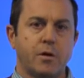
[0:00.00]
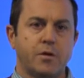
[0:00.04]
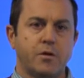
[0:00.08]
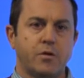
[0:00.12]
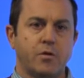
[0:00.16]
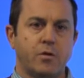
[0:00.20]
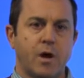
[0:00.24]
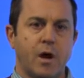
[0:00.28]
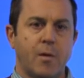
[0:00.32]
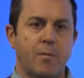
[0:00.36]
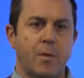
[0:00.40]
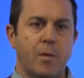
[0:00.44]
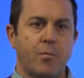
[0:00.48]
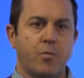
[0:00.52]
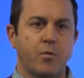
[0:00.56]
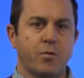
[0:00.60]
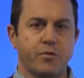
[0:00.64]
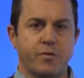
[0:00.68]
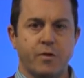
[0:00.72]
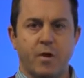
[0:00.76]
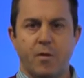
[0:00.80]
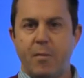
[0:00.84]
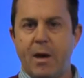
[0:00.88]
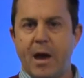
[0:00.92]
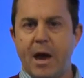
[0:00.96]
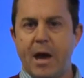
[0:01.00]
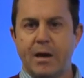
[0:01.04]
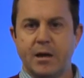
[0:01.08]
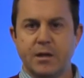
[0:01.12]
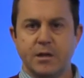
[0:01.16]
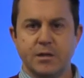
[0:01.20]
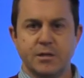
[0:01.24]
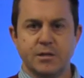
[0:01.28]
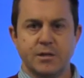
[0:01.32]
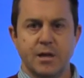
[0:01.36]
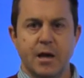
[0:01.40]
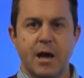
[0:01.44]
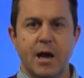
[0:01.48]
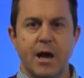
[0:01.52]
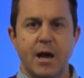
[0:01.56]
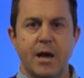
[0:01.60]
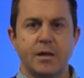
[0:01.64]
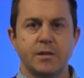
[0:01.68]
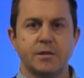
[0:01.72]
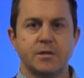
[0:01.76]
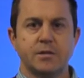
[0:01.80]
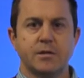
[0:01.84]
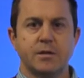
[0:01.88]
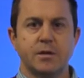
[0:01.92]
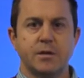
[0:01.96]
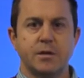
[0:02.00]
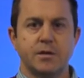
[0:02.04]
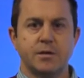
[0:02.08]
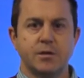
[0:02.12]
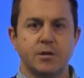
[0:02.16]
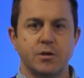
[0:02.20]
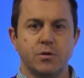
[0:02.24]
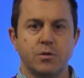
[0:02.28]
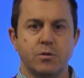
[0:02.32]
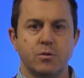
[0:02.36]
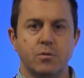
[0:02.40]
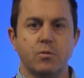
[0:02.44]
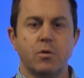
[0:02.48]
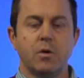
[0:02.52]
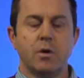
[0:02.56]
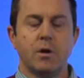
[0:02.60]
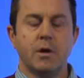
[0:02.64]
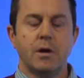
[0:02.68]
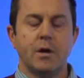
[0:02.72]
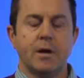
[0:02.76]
to come up with schematic designs to